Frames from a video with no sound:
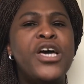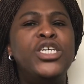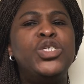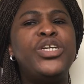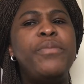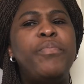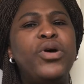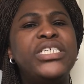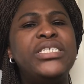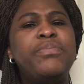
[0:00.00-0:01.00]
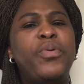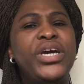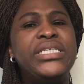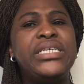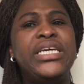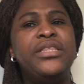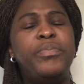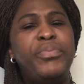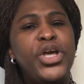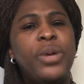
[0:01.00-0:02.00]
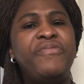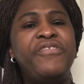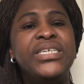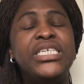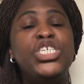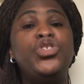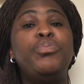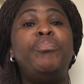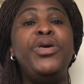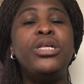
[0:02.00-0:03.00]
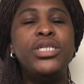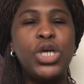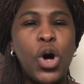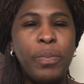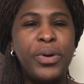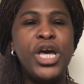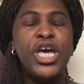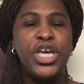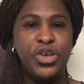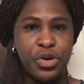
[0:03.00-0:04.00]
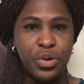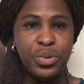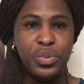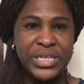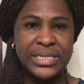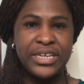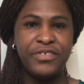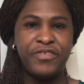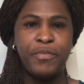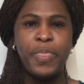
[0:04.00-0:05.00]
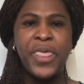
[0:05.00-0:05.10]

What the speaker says: So the important point in the pre-op phase is to build up your reserve.